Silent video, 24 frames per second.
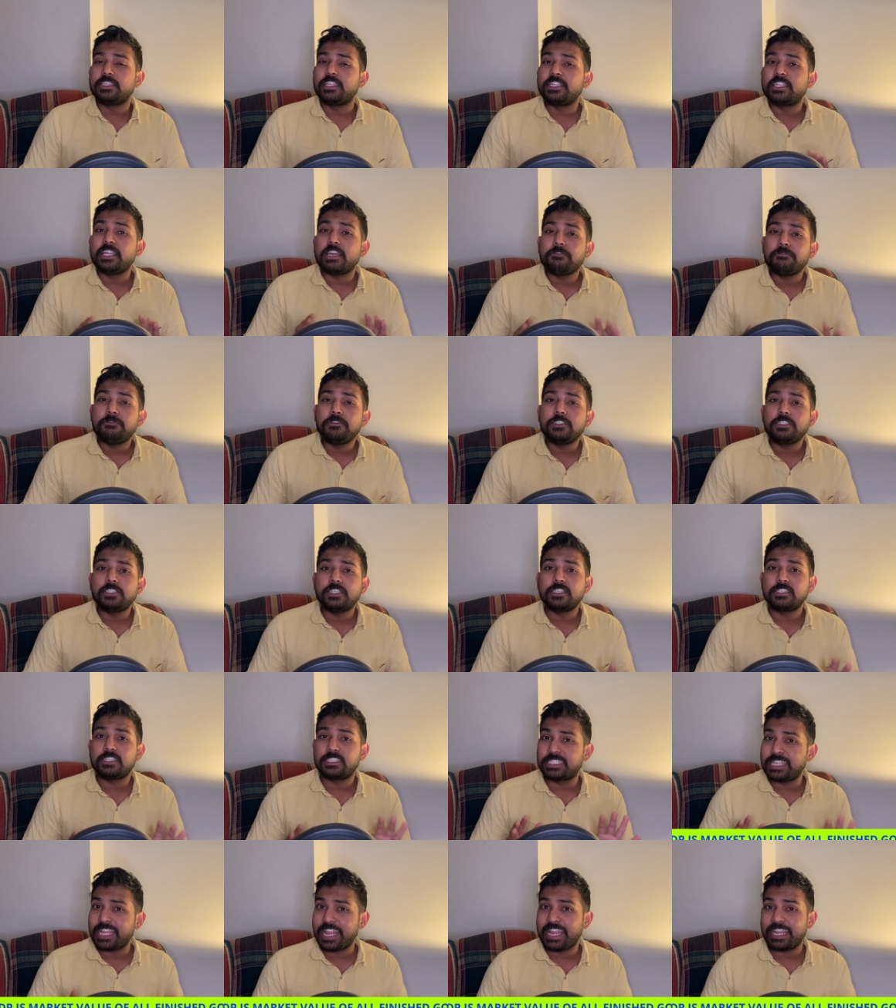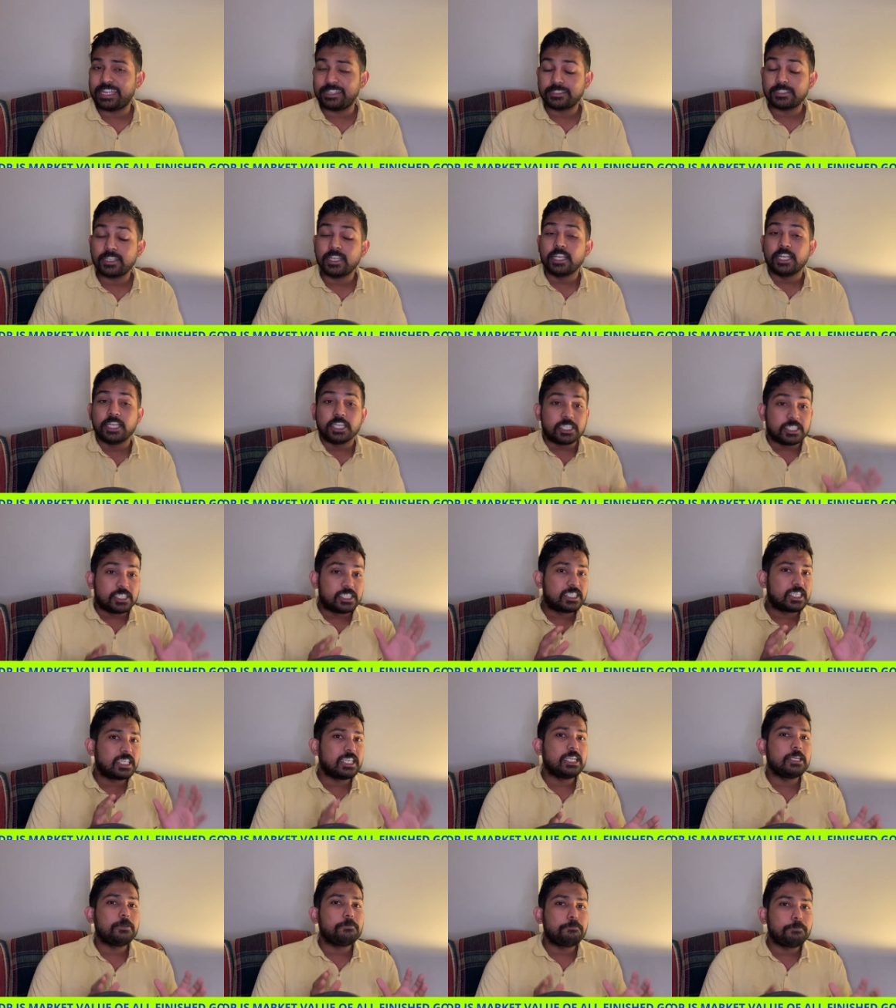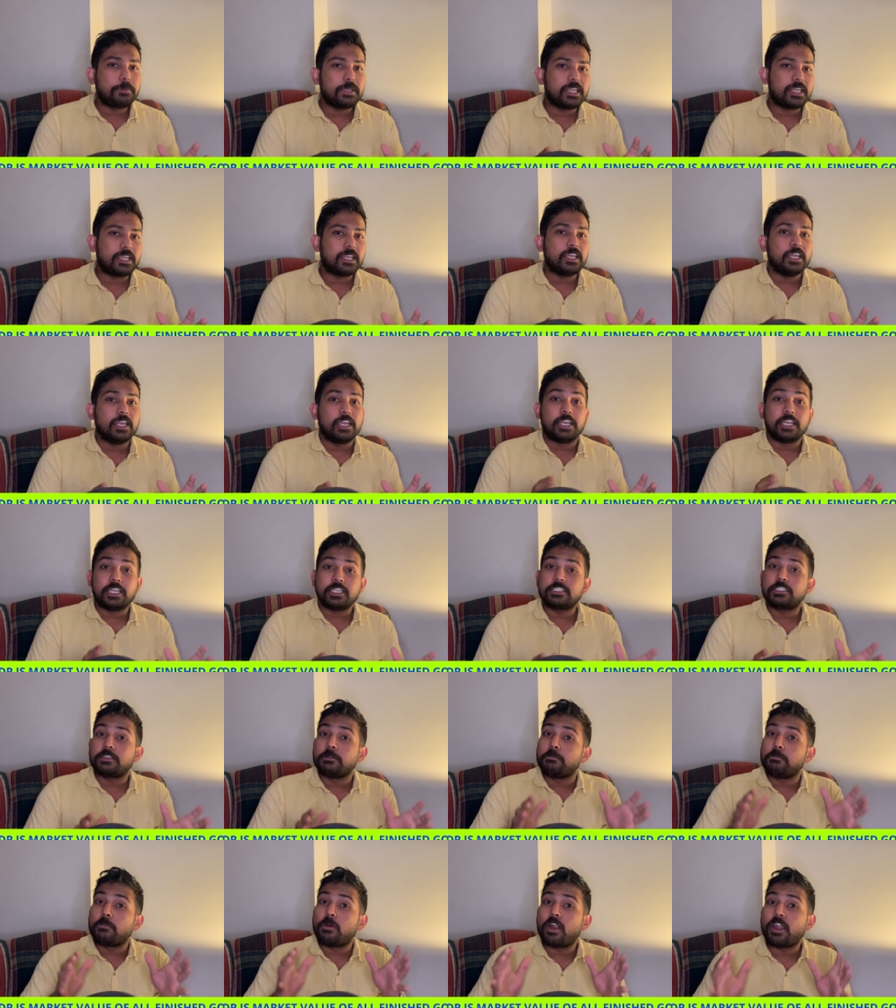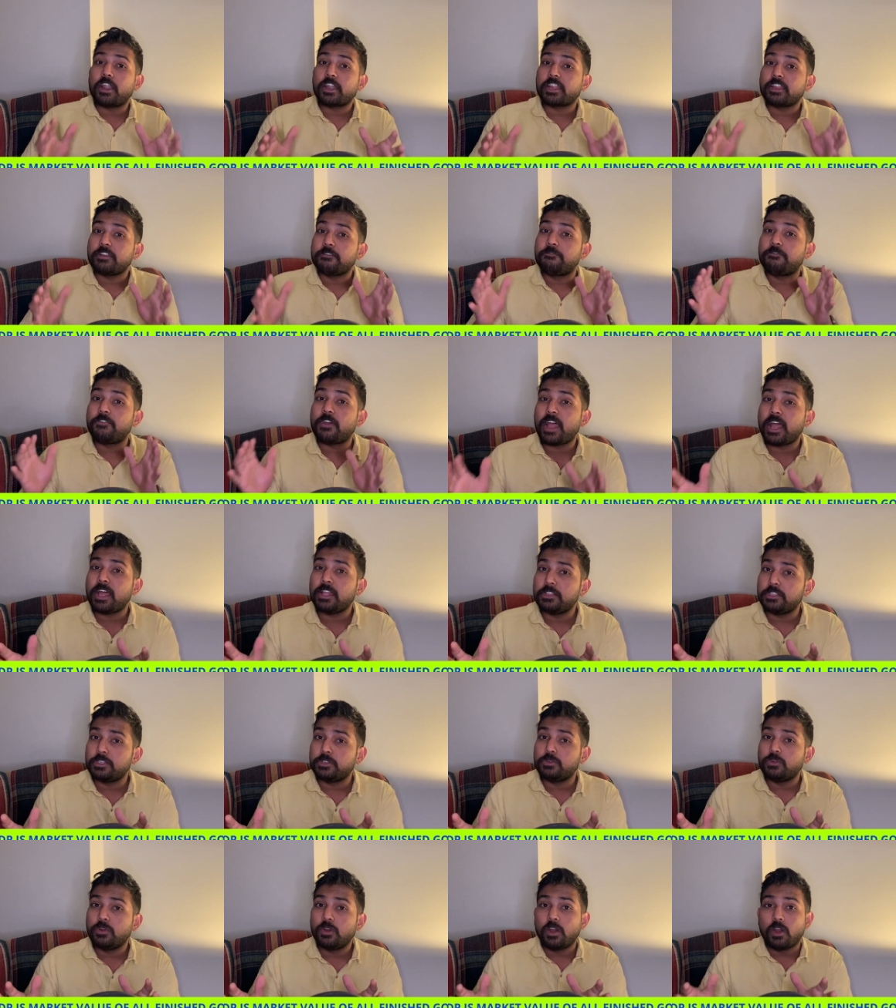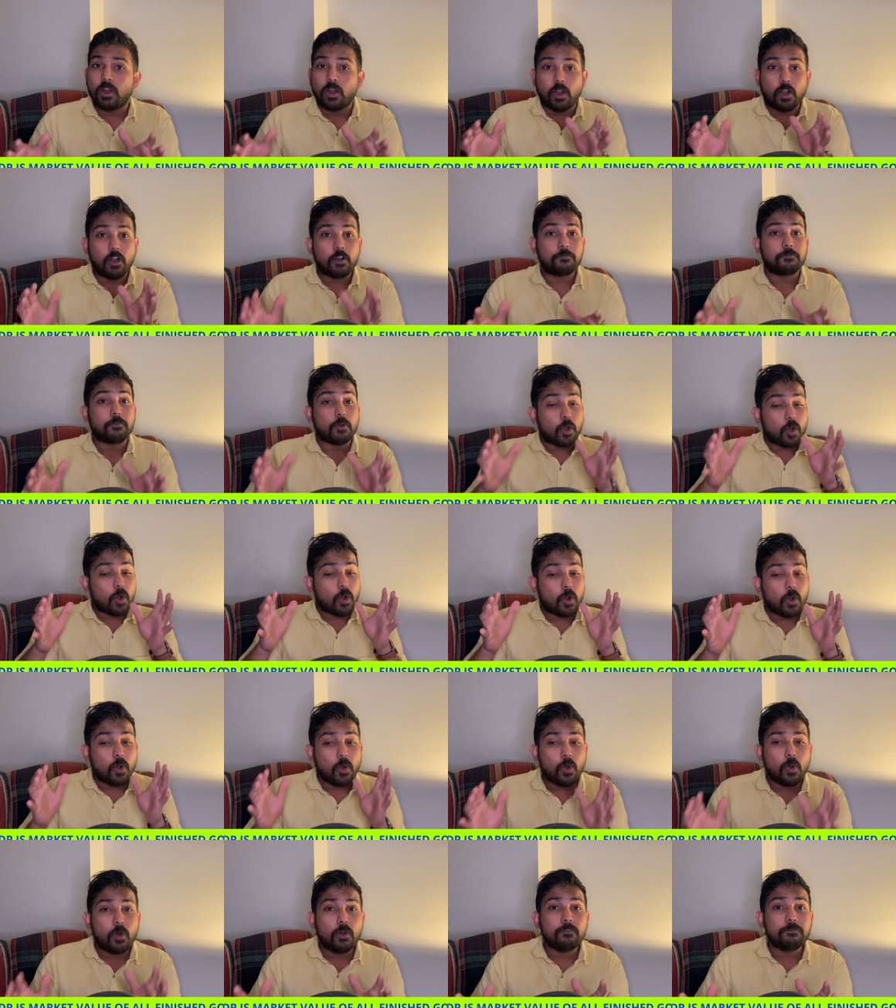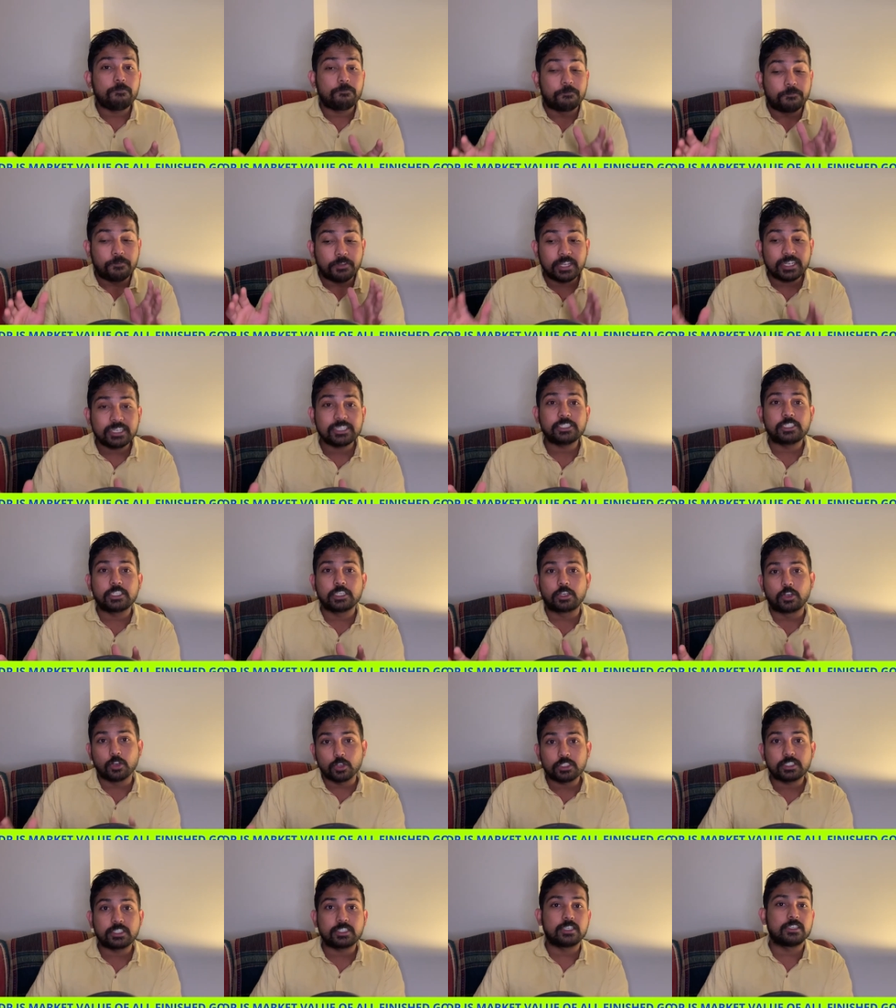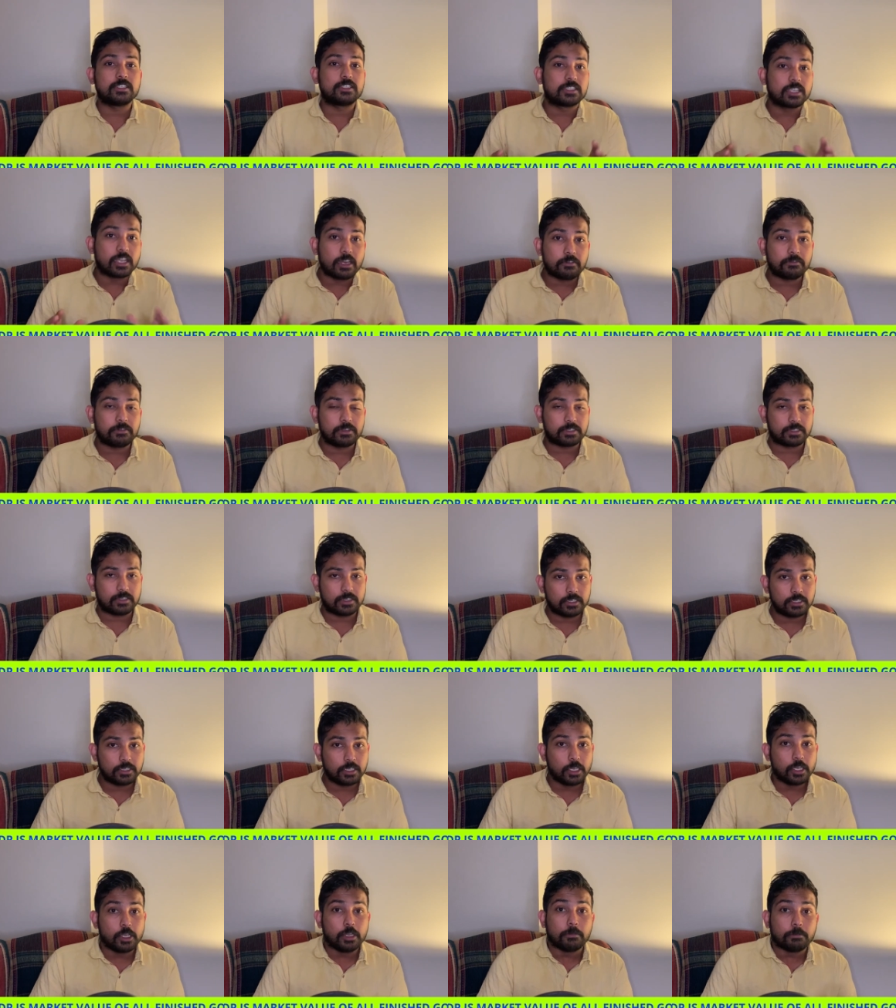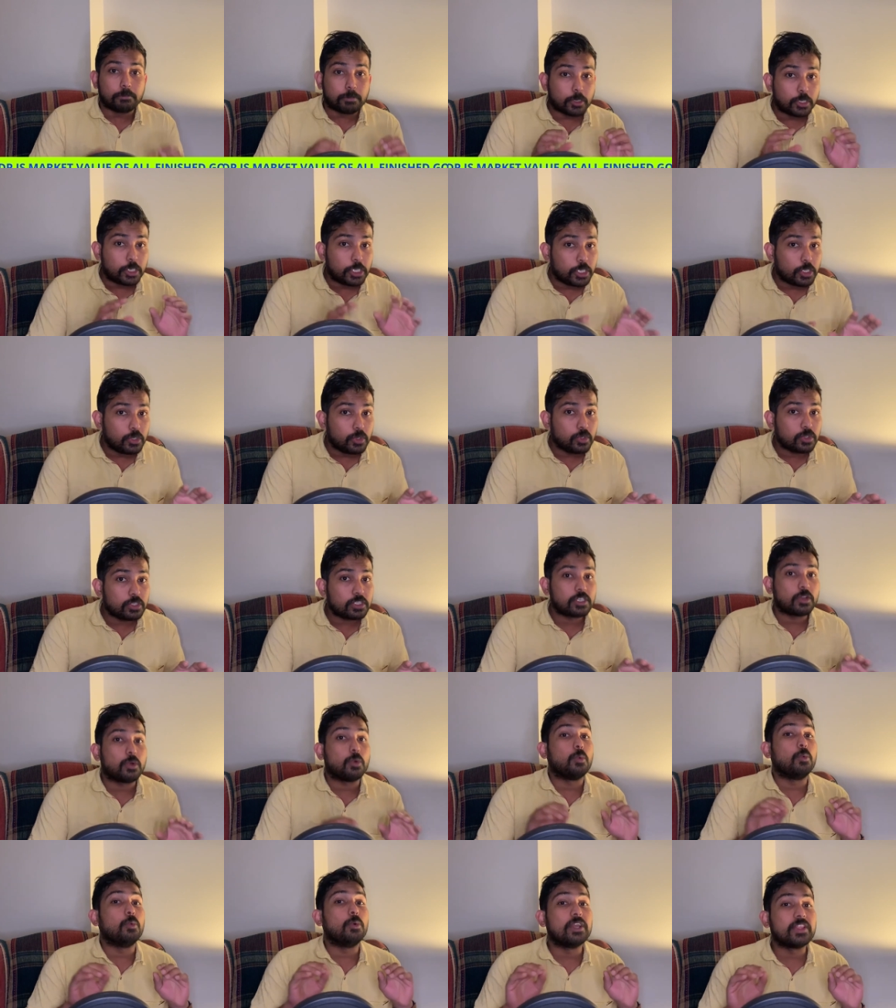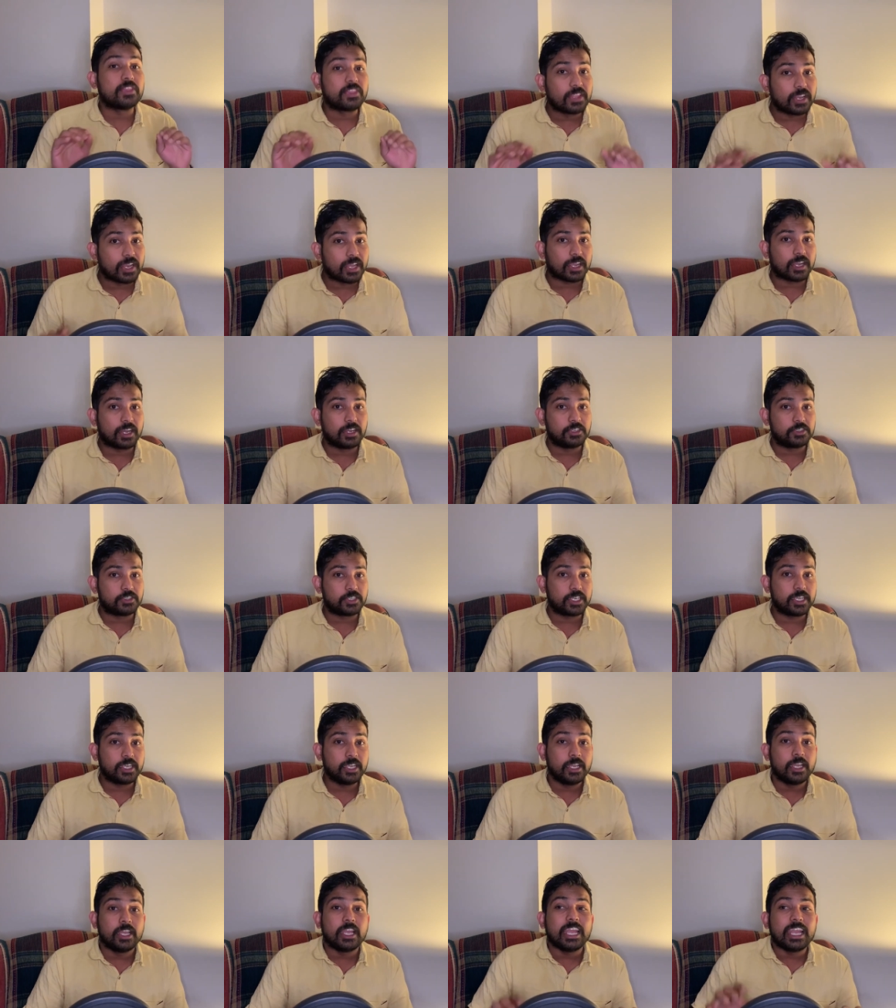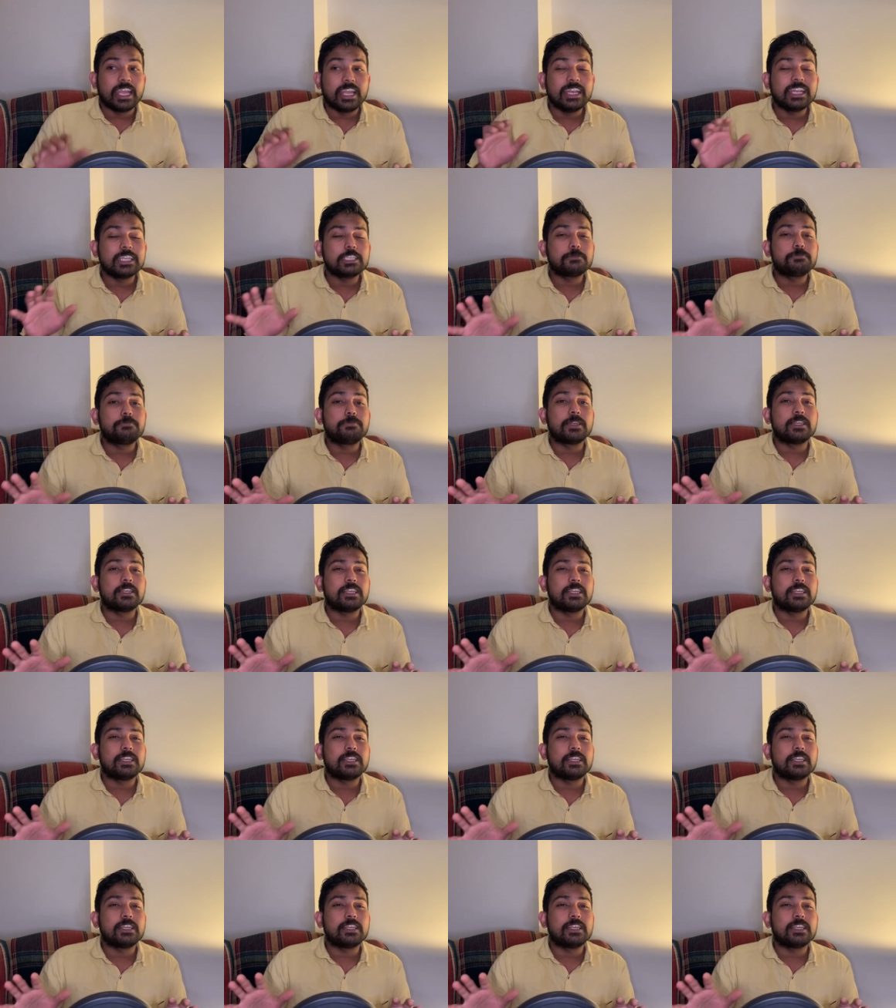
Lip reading: The definition says GDP is the market value of all finished goods and services produced within a country in